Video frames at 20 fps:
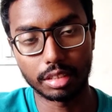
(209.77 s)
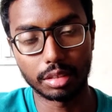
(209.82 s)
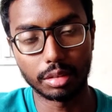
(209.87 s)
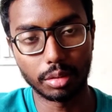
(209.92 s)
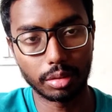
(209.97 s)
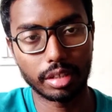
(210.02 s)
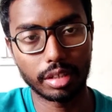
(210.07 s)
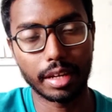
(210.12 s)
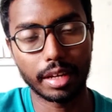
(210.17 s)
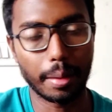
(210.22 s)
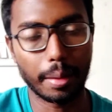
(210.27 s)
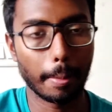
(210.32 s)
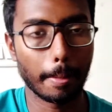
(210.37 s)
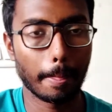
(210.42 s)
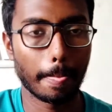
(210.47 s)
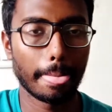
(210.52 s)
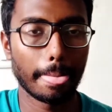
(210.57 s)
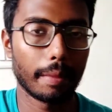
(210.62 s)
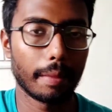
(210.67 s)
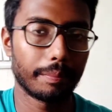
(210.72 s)
Okay,
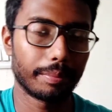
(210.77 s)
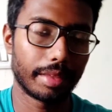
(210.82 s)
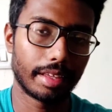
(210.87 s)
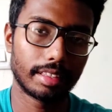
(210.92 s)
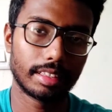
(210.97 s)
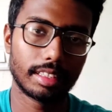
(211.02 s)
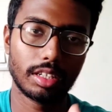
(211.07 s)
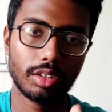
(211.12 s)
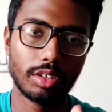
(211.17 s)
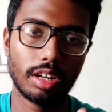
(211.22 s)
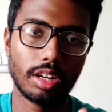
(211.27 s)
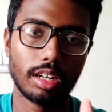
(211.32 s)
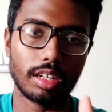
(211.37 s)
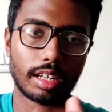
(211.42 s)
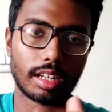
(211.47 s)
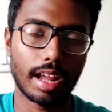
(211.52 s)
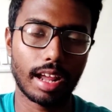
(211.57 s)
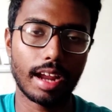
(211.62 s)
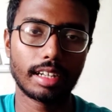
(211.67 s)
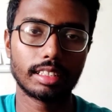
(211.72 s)
and they will
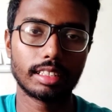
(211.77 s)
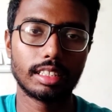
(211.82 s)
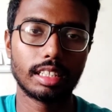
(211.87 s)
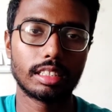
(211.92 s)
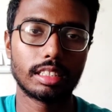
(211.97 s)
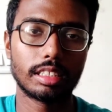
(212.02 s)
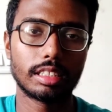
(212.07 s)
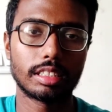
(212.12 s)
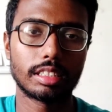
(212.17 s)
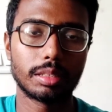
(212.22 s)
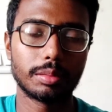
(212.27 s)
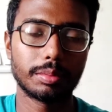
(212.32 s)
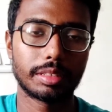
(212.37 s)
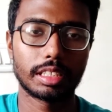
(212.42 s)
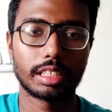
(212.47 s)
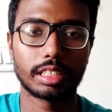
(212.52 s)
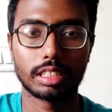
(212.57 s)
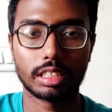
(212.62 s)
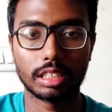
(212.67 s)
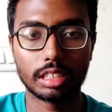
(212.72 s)
write the system
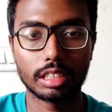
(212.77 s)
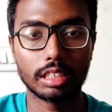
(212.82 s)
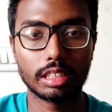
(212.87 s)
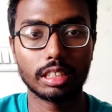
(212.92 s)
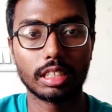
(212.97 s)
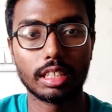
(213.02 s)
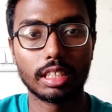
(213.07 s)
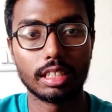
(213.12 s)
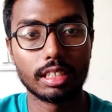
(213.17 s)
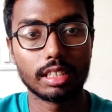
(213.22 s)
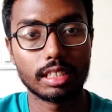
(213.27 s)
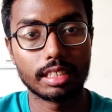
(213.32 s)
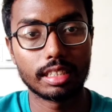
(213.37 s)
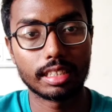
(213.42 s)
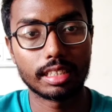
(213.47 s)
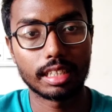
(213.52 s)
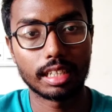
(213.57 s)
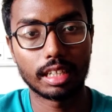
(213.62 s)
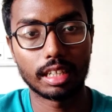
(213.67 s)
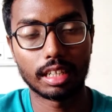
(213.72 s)
testing
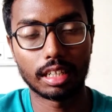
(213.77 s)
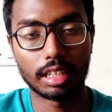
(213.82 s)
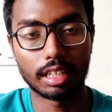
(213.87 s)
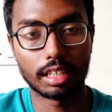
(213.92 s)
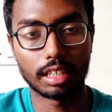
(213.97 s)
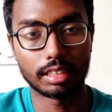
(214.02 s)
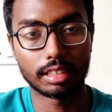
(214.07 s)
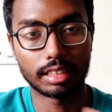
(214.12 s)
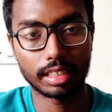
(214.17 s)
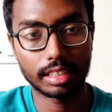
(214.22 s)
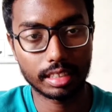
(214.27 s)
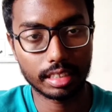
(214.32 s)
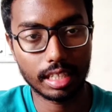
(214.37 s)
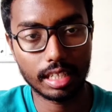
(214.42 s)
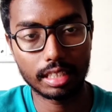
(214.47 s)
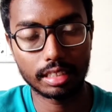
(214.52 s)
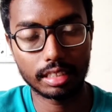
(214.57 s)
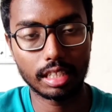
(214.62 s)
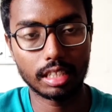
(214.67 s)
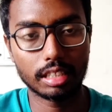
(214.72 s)
test
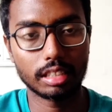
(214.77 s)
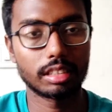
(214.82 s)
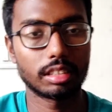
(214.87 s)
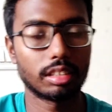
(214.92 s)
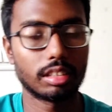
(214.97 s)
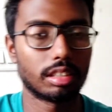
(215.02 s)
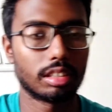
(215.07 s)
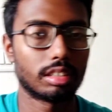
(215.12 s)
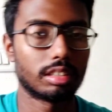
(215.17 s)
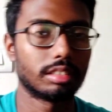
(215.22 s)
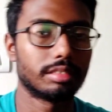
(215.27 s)
cases, or